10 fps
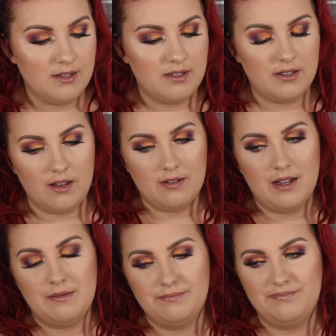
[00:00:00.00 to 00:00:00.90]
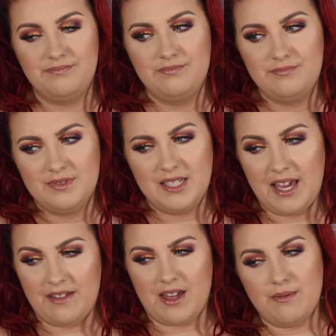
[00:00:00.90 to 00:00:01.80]
So
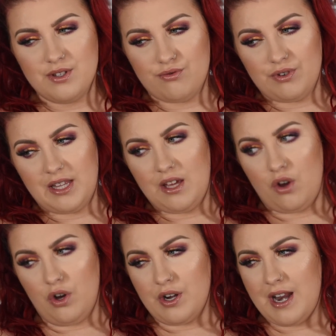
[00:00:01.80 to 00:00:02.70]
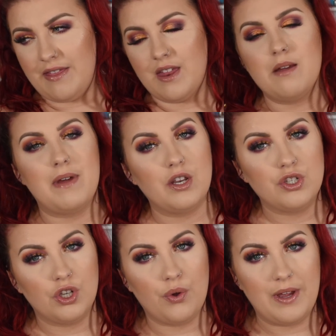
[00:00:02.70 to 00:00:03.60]
yeah, that was really odd. And then I managed
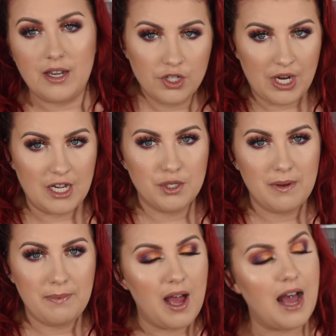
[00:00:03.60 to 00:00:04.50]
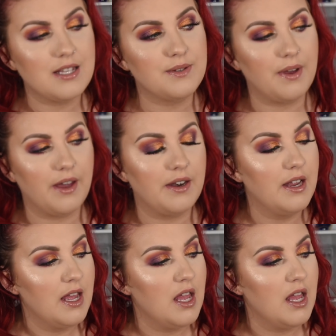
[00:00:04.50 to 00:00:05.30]
to go in and change my password.